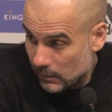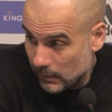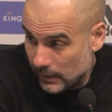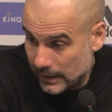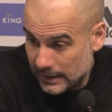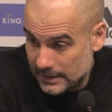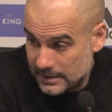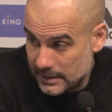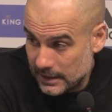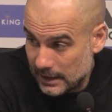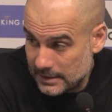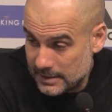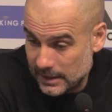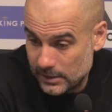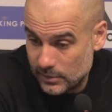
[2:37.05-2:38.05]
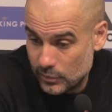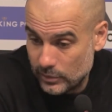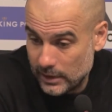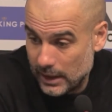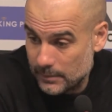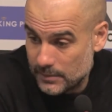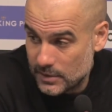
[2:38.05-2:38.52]
like I said to
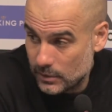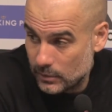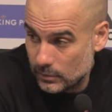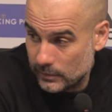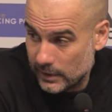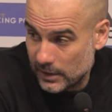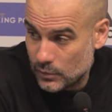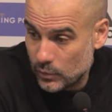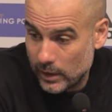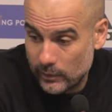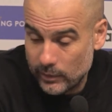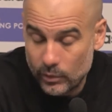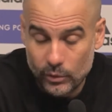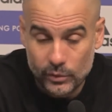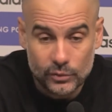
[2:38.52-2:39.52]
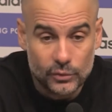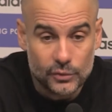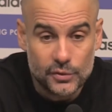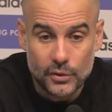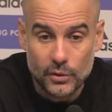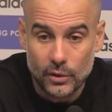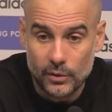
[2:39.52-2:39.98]
them, so next one we're going to
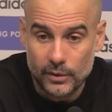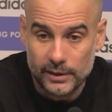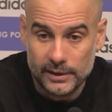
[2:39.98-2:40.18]
score,